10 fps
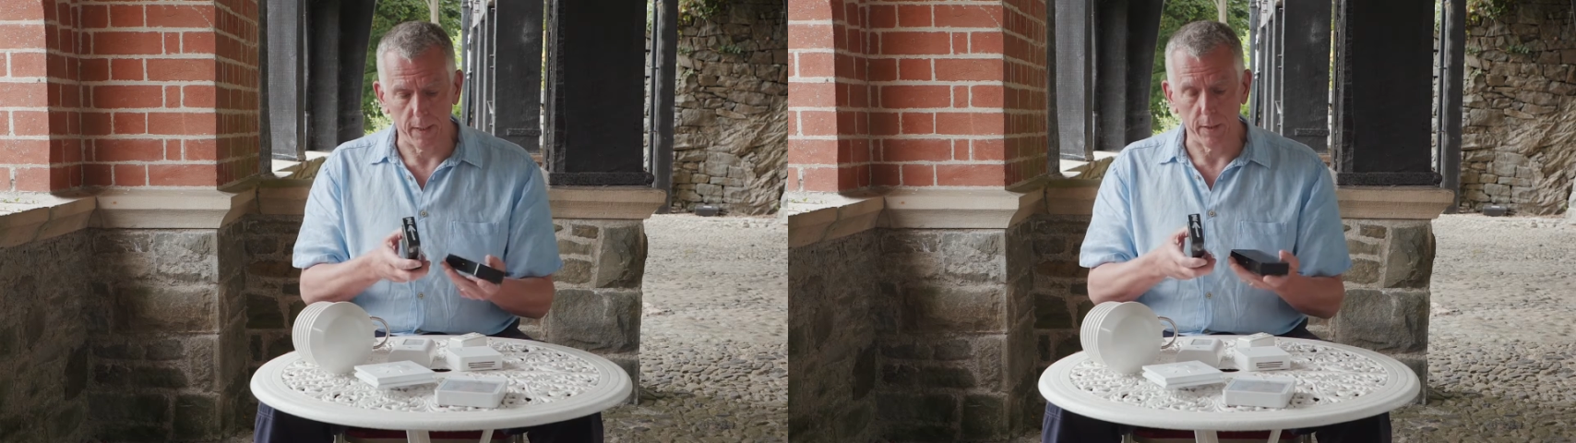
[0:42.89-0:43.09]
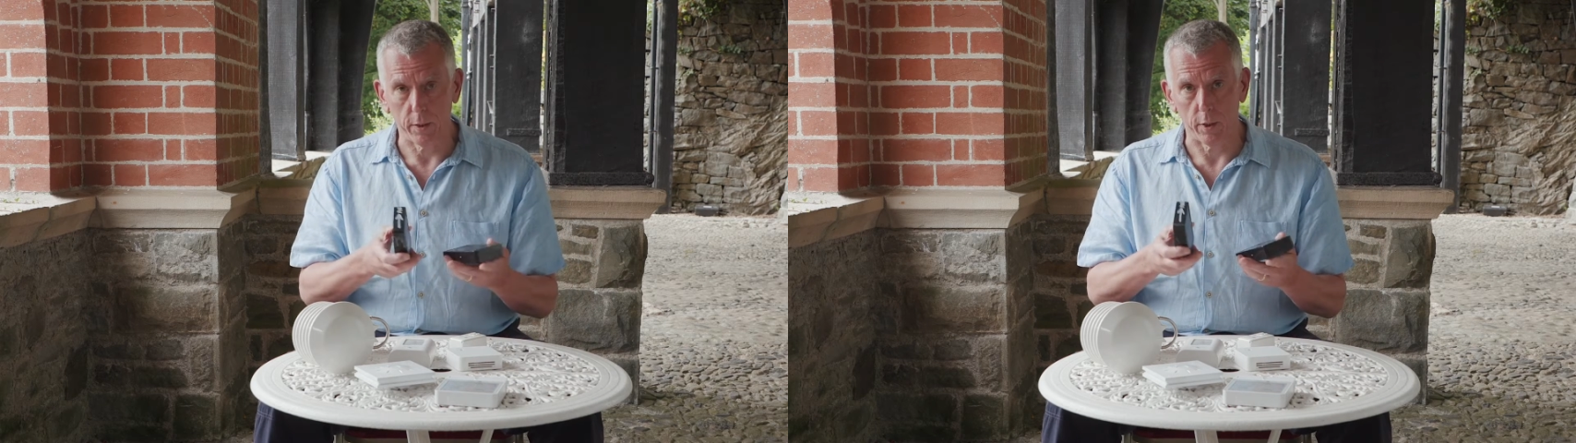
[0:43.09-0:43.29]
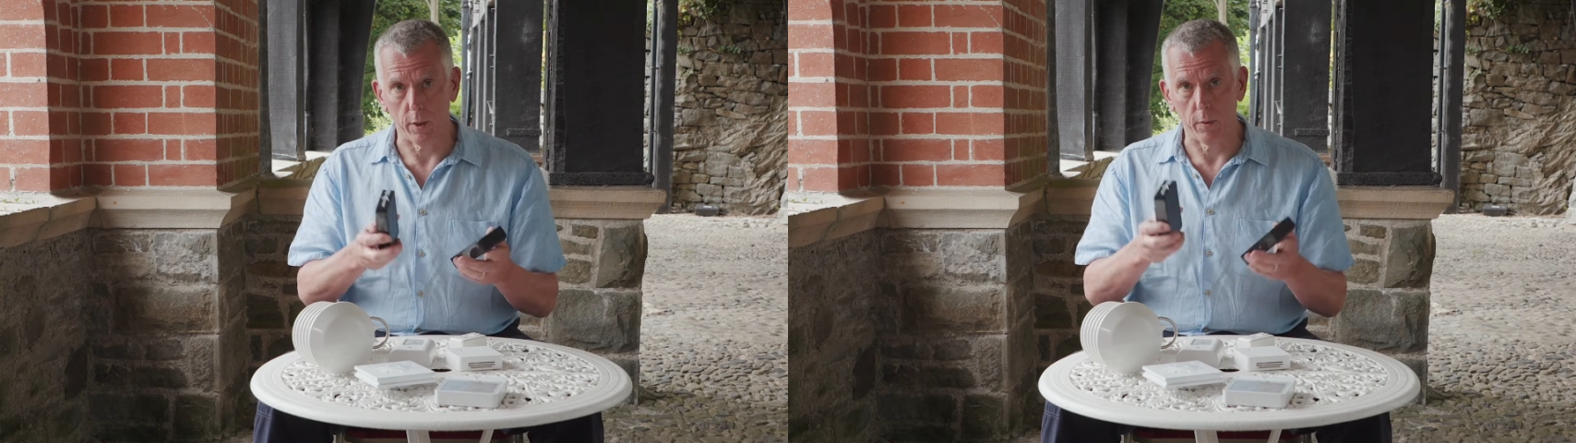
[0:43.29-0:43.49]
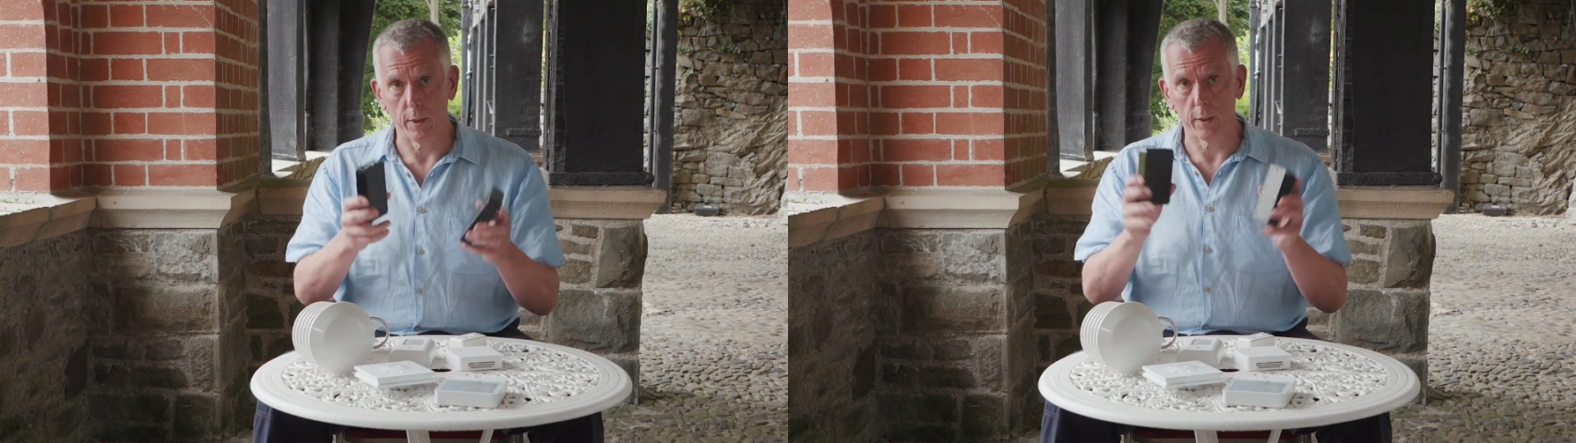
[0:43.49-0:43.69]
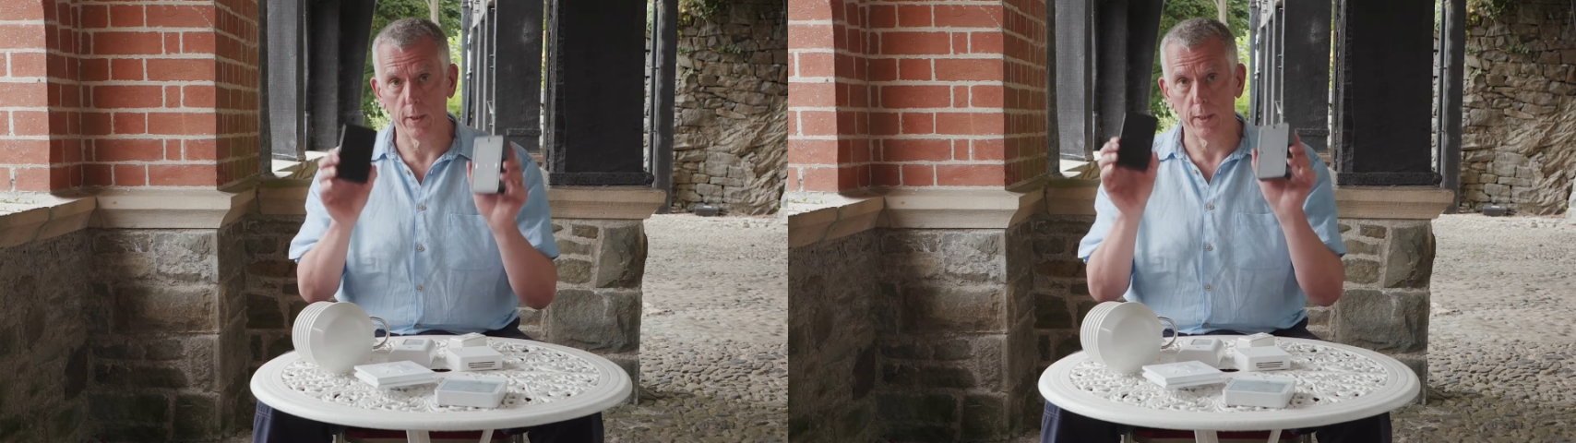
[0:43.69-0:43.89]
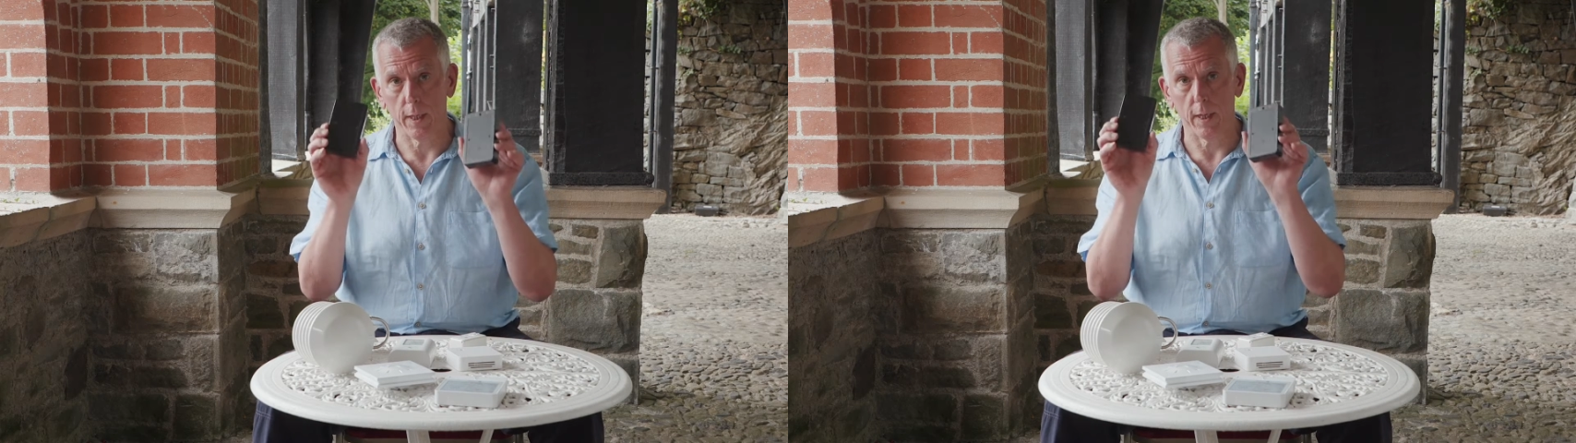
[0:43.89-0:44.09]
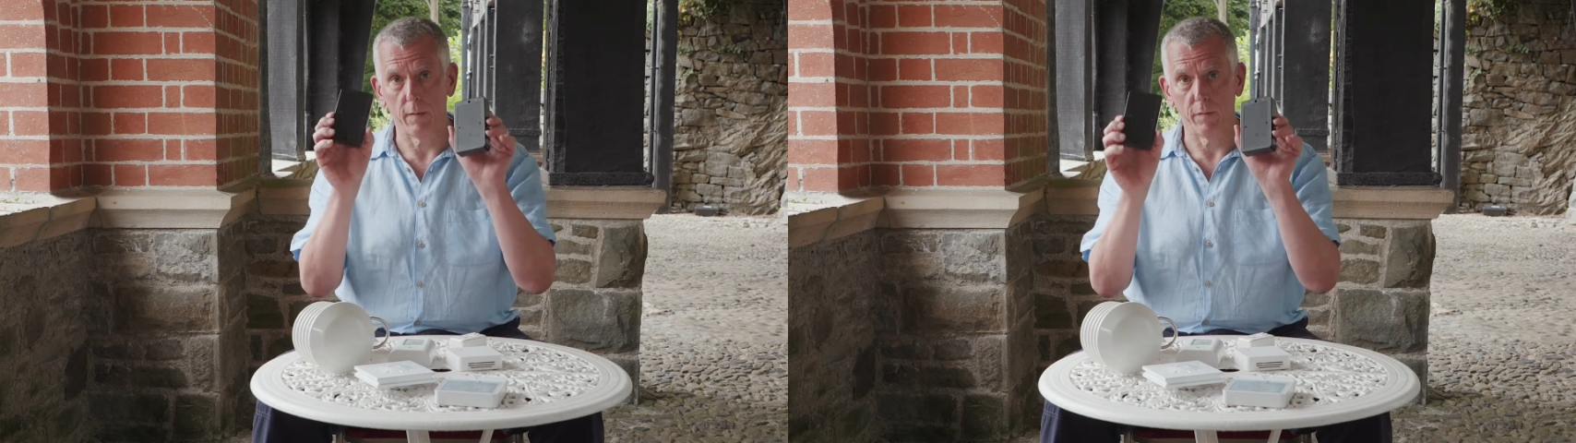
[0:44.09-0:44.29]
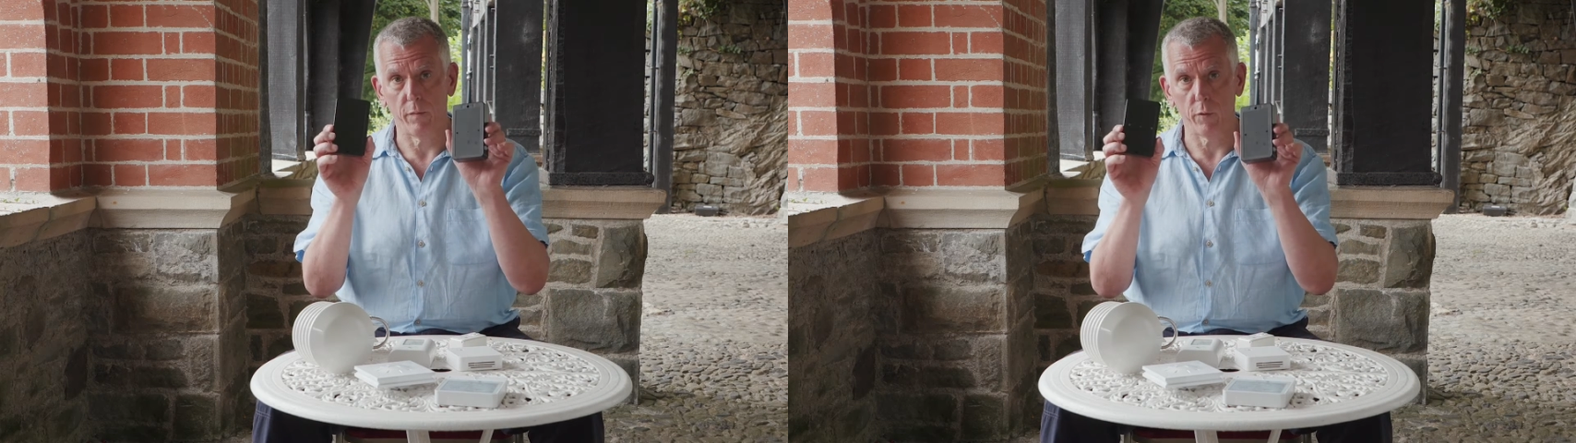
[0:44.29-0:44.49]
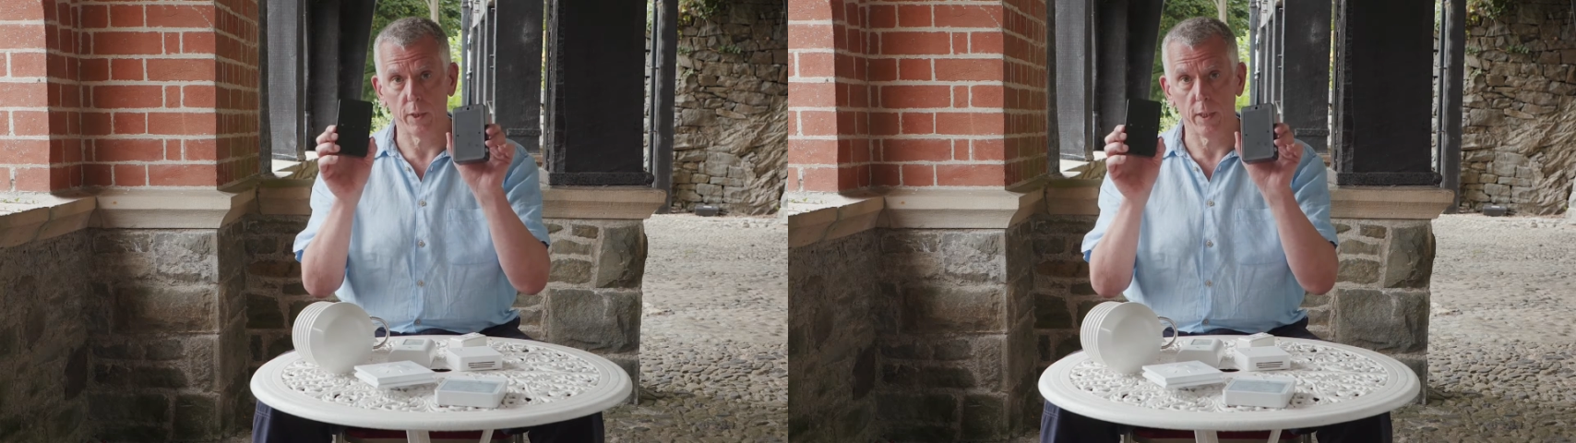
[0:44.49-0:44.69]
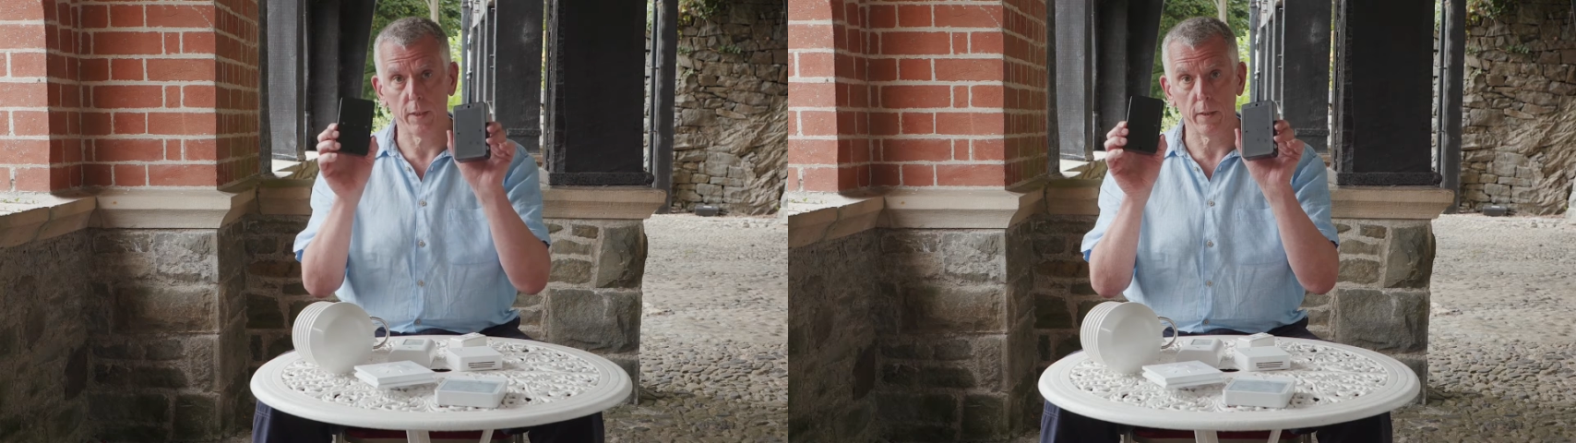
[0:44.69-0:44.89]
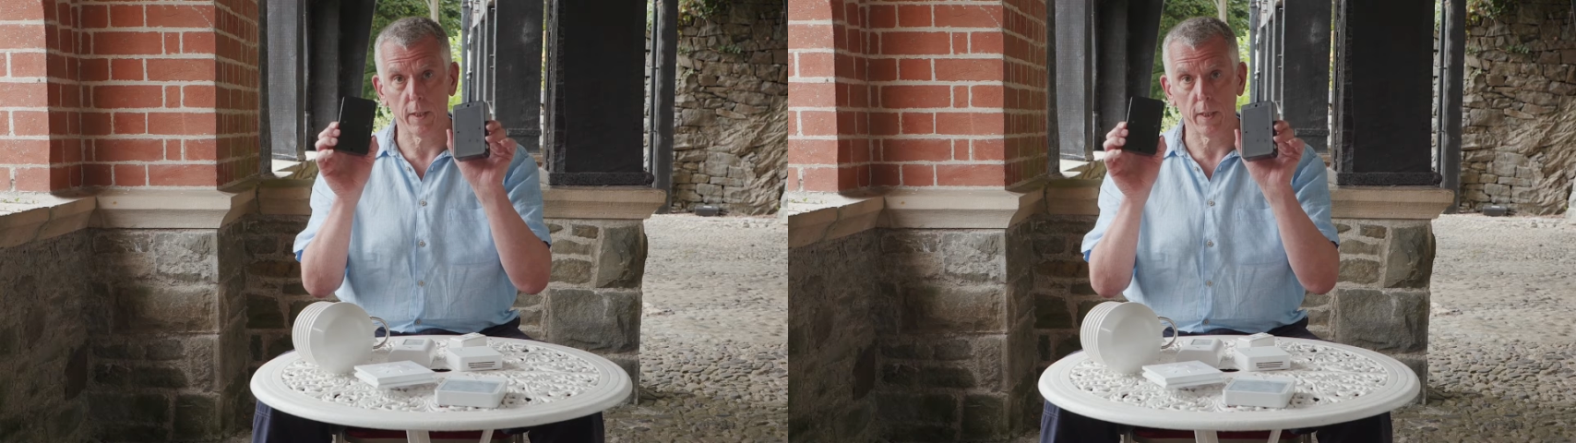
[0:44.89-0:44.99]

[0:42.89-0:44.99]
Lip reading: So this is a footfall sensor.